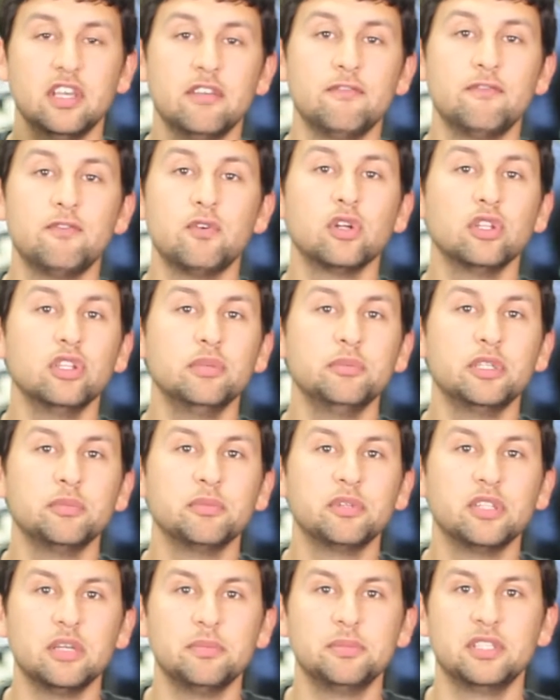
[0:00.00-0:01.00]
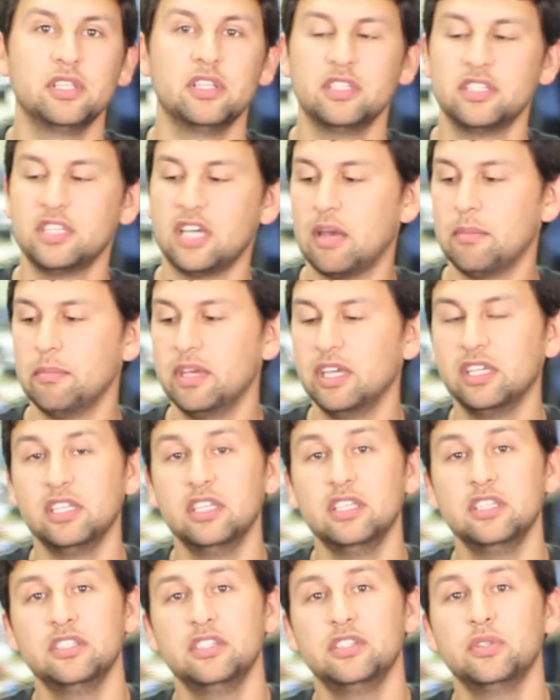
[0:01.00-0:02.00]
and 4 aluminum clips at the top make it
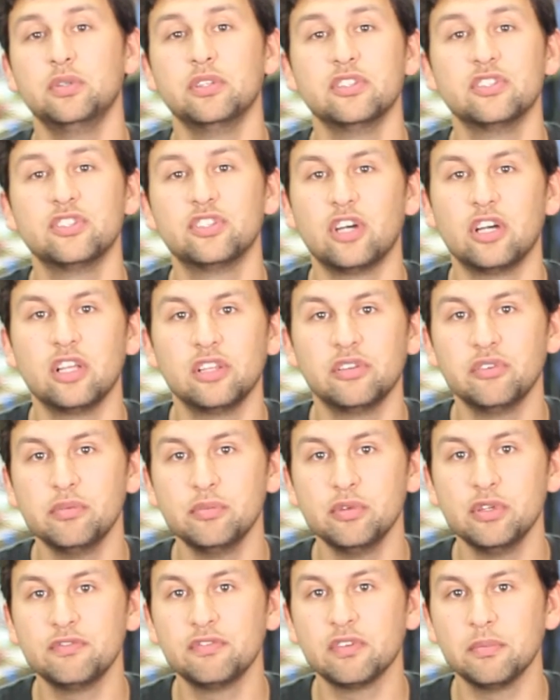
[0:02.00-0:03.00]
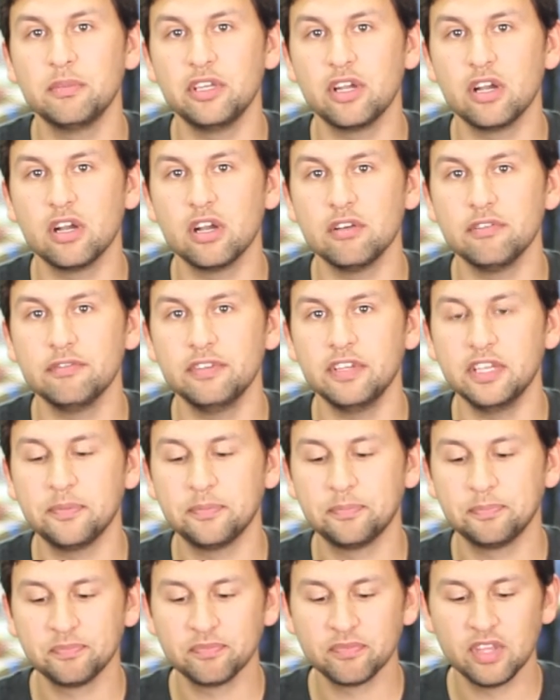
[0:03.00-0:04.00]
easy to install and remove from the ROV.
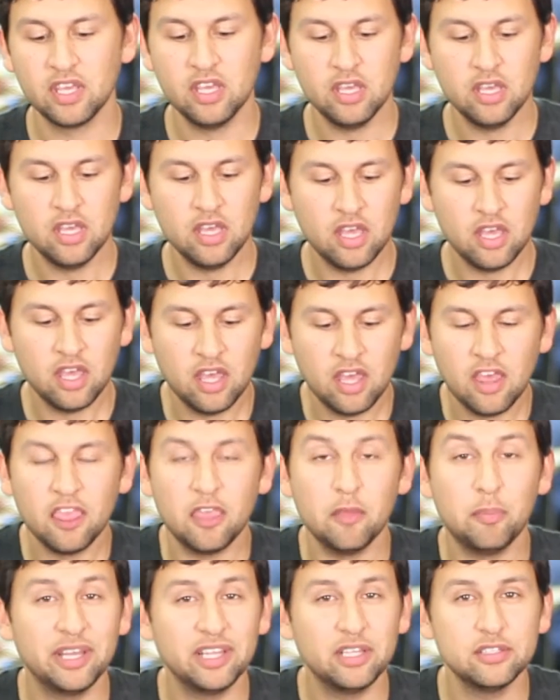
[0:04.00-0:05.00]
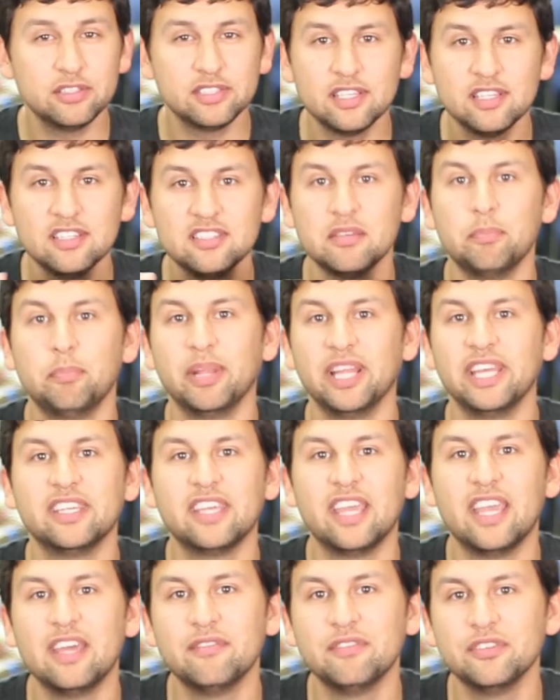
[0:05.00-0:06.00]
The payload skid is a blank
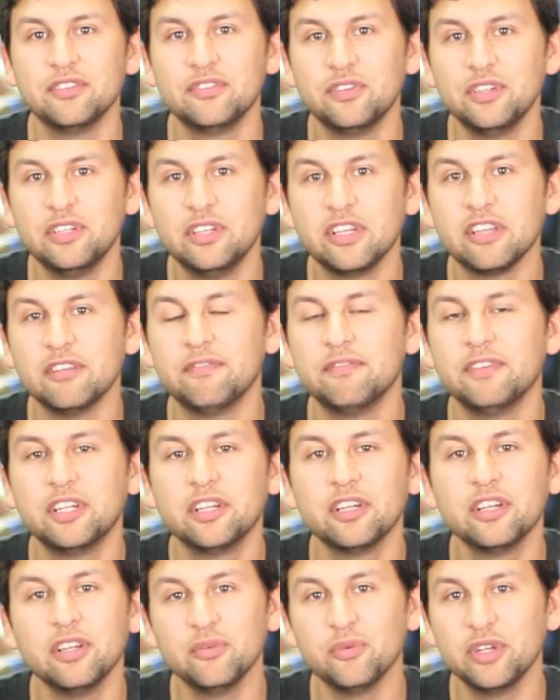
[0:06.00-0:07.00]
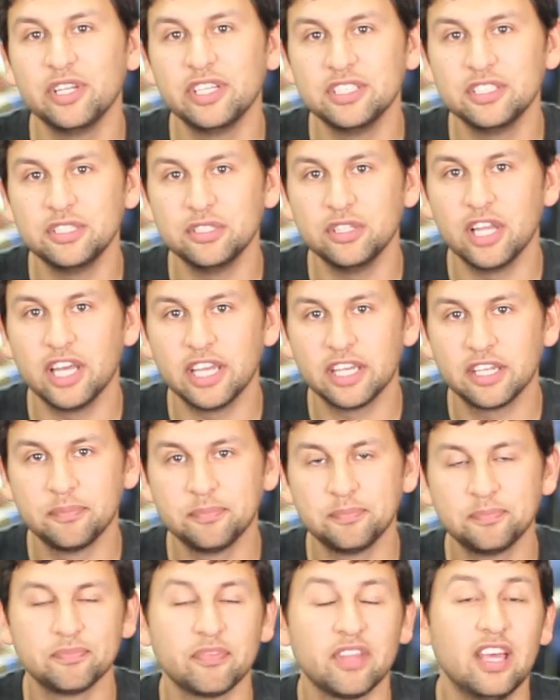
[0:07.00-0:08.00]
canvas for you to configure and rig as you'd like.
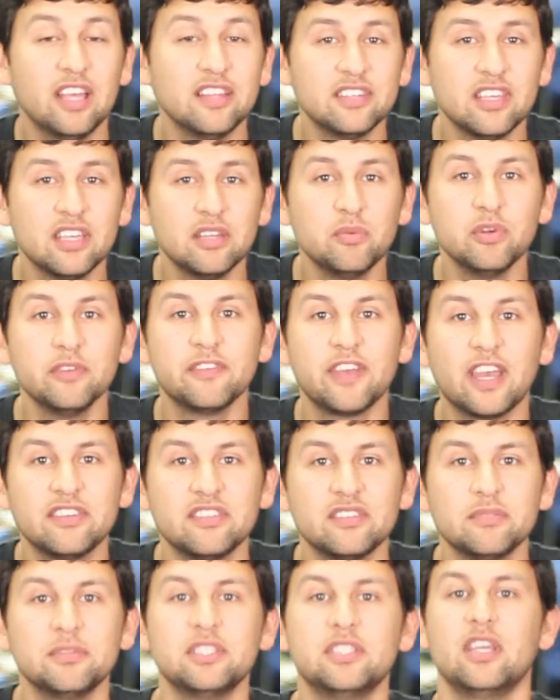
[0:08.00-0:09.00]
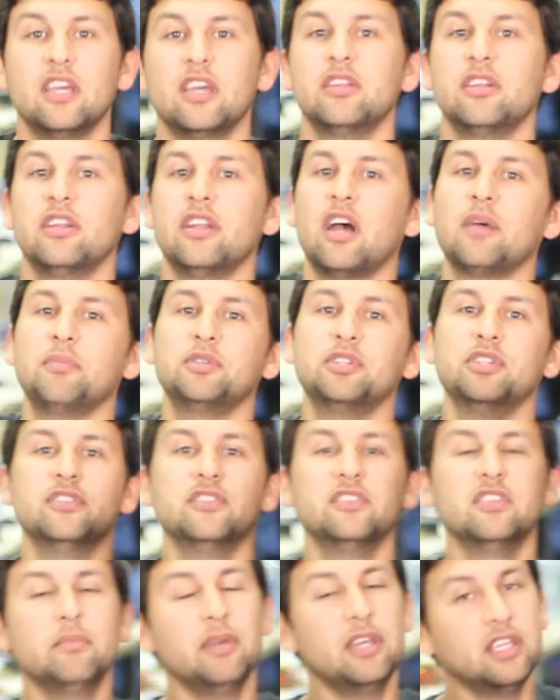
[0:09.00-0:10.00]
That said, we've got some standard
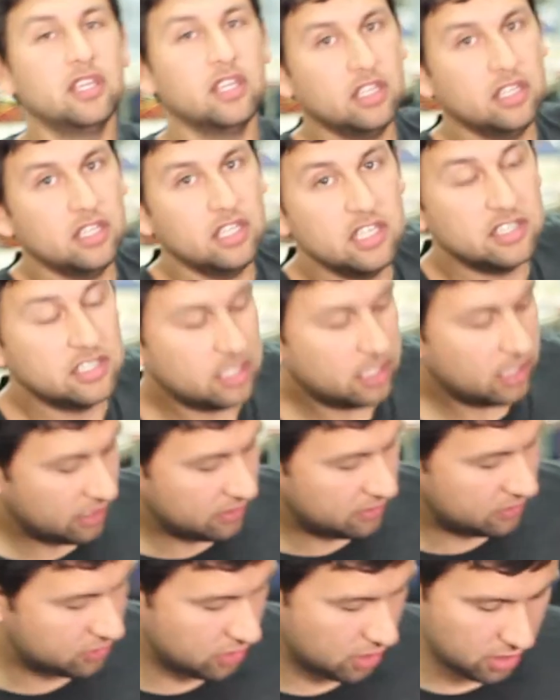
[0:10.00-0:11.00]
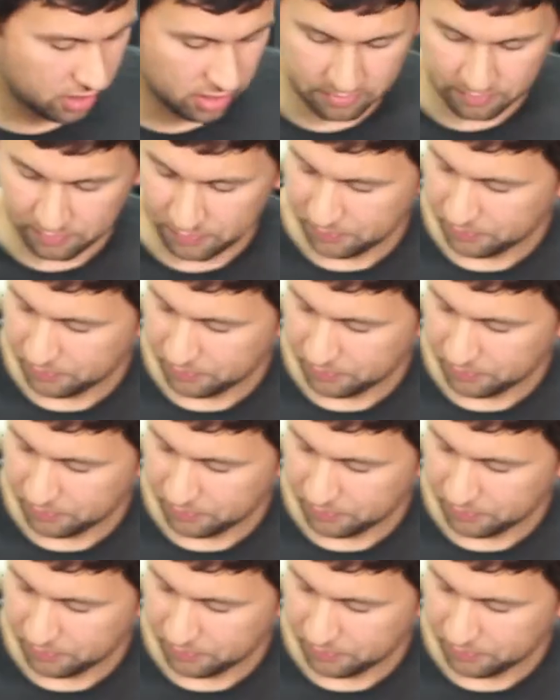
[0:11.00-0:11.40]
options that make it easy to get started.